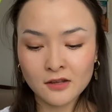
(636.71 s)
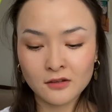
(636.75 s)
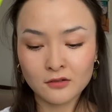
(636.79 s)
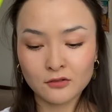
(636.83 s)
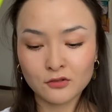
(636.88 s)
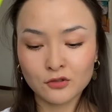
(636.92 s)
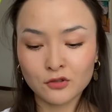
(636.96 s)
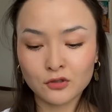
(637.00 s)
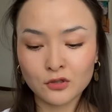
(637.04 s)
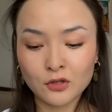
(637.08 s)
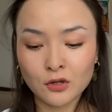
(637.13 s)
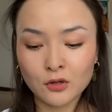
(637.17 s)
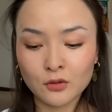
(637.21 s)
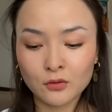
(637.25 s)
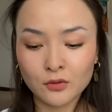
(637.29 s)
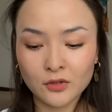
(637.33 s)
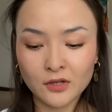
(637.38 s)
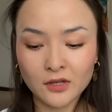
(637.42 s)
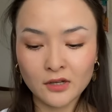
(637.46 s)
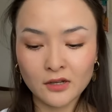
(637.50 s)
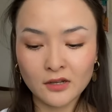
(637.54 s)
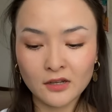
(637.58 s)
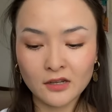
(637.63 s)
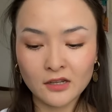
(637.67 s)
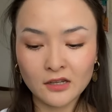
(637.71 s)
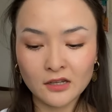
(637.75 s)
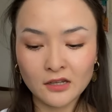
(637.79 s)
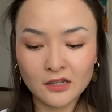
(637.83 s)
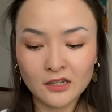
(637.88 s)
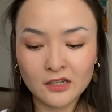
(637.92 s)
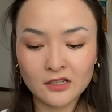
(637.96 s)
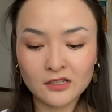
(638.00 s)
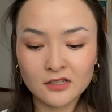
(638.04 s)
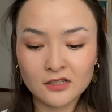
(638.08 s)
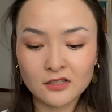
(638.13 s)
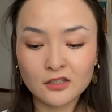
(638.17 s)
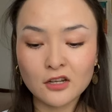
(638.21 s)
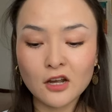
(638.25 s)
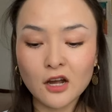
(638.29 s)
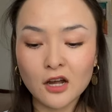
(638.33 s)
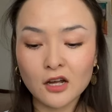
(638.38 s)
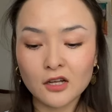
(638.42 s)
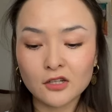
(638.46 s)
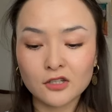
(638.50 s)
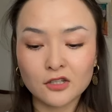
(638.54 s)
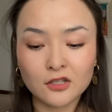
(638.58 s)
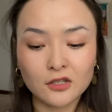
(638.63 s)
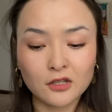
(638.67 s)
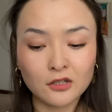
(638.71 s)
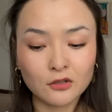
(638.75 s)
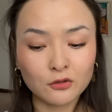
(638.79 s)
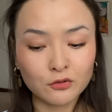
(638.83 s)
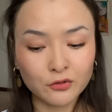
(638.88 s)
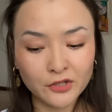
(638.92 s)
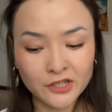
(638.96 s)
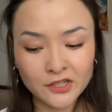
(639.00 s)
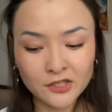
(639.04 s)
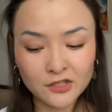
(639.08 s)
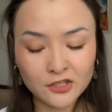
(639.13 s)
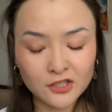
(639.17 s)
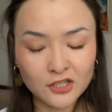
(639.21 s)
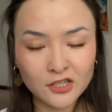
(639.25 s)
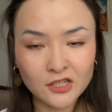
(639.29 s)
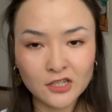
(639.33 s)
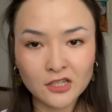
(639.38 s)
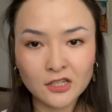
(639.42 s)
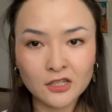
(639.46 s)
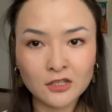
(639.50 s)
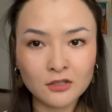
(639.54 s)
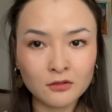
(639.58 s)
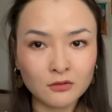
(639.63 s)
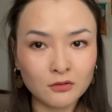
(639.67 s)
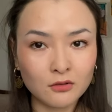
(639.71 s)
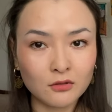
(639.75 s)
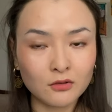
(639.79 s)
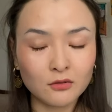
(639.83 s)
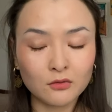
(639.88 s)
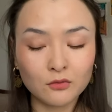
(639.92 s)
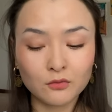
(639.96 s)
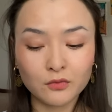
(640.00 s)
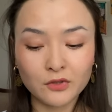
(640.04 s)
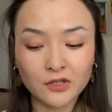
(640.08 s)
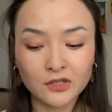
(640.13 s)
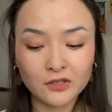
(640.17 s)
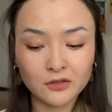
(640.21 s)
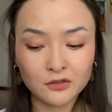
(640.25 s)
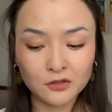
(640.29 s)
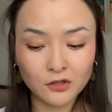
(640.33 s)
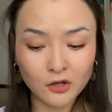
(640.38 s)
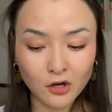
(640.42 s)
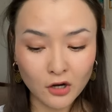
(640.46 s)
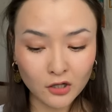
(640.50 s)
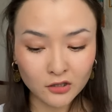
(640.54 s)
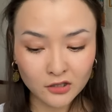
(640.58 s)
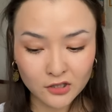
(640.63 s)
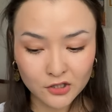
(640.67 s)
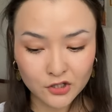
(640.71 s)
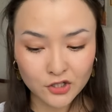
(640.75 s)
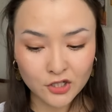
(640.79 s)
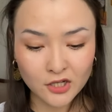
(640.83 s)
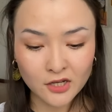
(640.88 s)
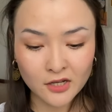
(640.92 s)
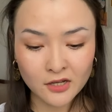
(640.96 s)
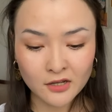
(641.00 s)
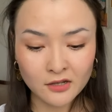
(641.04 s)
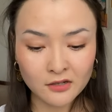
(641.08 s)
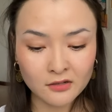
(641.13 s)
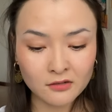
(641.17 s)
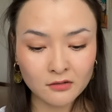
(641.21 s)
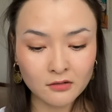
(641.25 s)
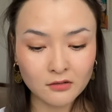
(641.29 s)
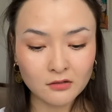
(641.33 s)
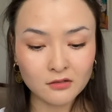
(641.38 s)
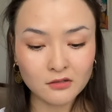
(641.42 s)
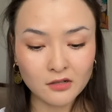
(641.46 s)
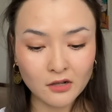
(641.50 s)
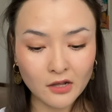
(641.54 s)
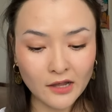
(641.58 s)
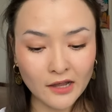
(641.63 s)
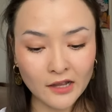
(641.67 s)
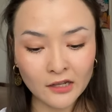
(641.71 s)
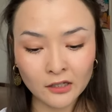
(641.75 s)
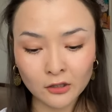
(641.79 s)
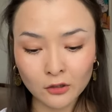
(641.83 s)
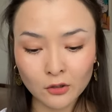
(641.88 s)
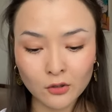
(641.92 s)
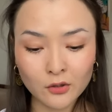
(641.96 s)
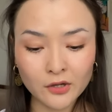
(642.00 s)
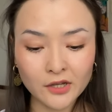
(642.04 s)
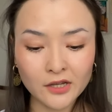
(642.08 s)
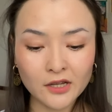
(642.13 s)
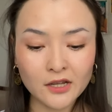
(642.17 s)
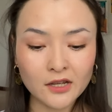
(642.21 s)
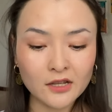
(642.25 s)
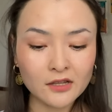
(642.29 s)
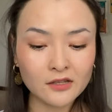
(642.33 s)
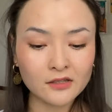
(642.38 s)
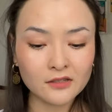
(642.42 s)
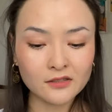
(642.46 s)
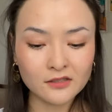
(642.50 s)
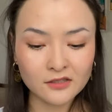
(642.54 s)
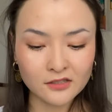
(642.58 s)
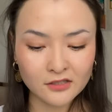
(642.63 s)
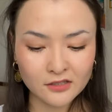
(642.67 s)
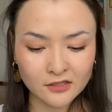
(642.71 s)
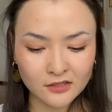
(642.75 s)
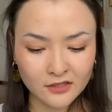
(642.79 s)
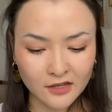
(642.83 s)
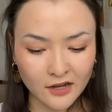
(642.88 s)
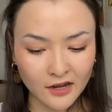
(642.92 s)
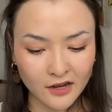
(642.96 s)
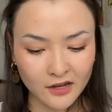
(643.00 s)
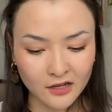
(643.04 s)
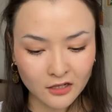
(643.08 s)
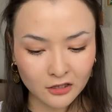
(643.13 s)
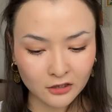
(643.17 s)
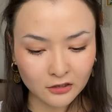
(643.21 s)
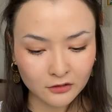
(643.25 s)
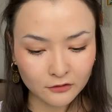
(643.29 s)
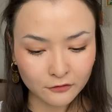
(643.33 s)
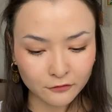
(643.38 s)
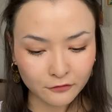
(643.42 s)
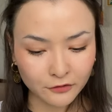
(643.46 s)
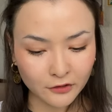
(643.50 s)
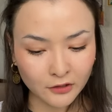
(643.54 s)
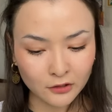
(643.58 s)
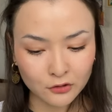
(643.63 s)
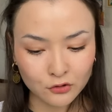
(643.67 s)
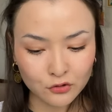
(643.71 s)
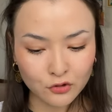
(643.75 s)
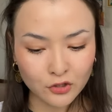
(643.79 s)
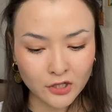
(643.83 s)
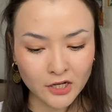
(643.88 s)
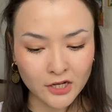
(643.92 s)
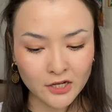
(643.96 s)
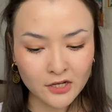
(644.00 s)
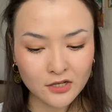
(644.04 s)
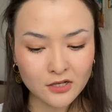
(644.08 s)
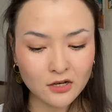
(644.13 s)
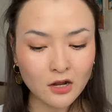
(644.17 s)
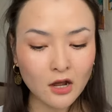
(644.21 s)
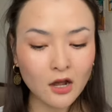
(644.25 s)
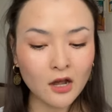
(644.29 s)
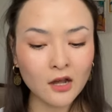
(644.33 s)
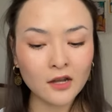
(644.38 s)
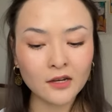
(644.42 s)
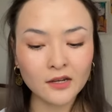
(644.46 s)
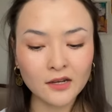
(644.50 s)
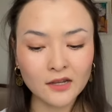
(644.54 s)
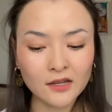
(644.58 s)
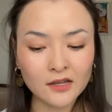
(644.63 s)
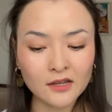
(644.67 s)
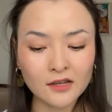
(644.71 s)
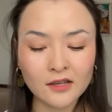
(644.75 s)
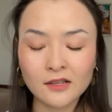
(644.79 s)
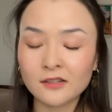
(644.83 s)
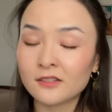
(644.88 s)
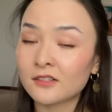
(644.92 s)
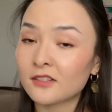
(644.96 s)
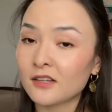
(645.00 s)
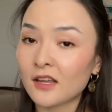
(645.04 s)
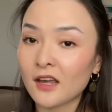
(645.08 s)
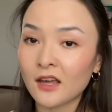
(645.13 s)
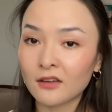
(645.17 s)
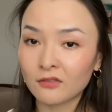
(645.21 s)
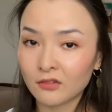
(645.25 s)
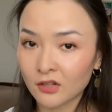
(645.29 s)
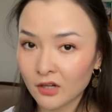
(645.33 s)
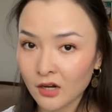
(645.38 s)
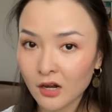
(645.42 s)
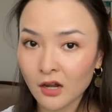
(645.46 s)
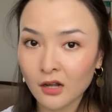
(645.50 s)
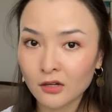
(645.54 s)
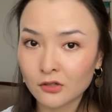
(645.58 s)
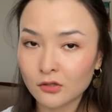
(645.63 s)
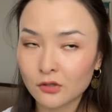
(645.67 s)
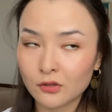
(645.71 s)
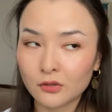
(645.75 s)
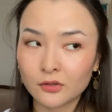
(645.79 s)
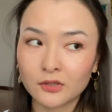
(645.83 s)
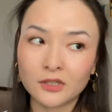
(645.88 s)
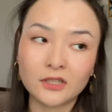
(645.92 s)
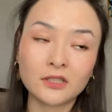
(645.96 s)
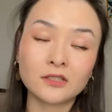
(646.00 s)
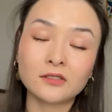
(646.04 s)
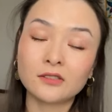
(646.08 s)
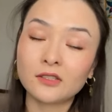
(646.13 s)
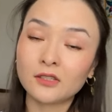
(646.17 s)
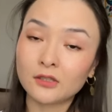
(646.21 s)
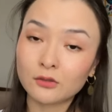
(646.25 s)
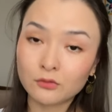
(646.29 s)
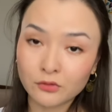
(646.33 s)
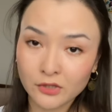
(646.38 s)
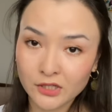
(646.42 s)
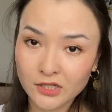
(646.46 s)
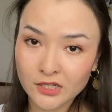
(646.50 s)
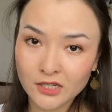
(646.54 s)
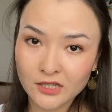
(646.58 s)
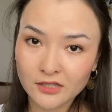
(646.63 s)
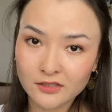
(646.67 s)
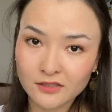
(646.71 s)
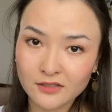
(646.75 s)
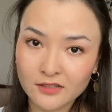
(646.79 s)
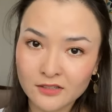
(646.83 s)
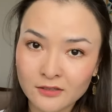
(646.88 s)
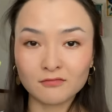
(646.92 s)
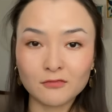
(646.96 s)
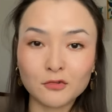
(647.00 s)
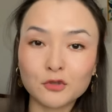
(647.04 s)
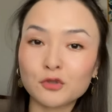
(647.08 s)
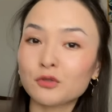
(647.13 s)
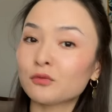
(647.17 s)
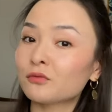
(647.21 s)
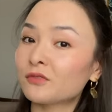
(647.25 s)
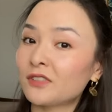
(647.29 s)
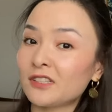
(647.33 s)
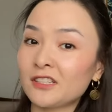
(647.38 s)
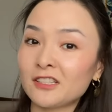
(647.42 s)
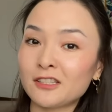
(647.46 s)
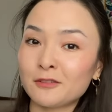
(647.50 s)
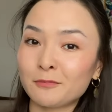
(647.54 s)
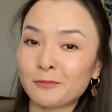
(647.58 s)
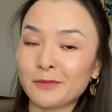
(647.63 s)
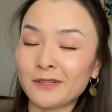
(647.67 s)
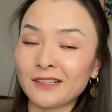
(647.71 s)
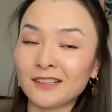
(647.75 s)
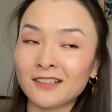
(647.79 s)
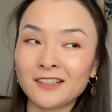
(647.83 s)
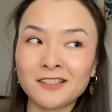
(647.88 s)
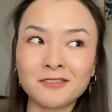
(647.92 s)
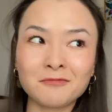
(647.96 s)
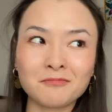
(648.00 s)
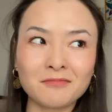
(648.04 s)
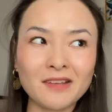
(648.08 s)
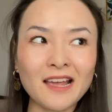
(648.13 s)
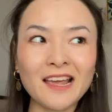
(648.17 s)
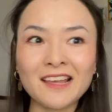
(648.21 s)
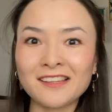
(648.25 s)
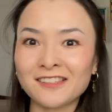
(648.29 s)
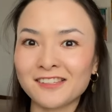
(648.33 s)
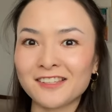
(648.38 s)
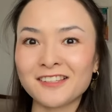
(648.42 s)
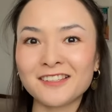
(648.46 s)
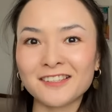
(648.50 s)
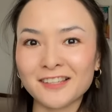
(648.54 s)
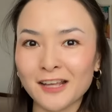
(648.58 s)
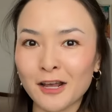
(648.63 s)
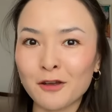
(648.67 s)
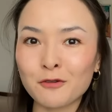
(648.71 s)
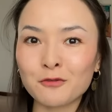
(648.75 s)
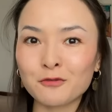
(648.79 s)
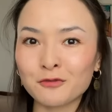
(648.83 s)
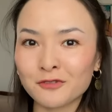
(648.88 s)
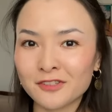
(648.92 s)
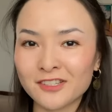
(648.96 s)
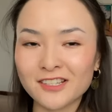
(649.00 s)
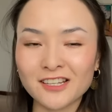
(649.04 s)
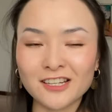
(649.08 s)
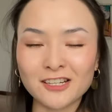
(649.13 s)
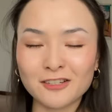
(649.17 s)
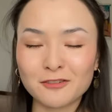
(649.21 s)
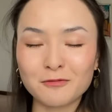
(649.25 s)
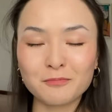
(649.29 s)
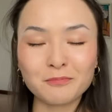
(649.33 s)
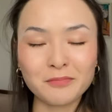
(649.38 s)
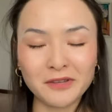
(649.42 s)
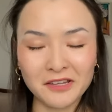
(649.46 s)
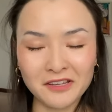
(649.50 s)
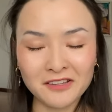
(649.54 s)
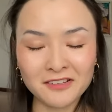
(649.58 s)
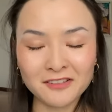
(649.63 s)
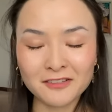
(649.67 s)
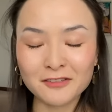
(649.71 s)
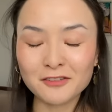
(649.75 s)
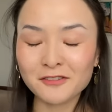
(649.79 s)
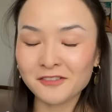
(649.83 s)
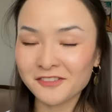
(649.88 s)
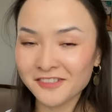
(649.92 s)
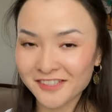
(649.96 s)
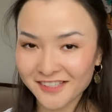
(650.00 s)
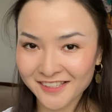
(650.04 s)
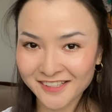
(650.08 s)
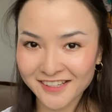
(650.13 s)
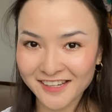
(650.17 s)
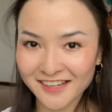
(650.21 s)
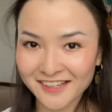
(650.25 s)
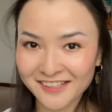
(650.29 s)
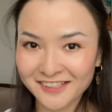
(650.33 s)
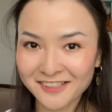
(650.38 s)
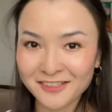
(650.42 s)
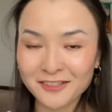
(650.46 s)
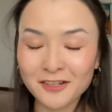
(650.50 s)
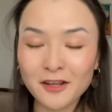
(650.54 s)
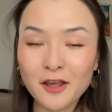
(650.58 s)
So it's got green tea with collagen, aloe, snail filtrate, honey and avocado in the ingredients. So this peeling, as it sounds, it peels your skin.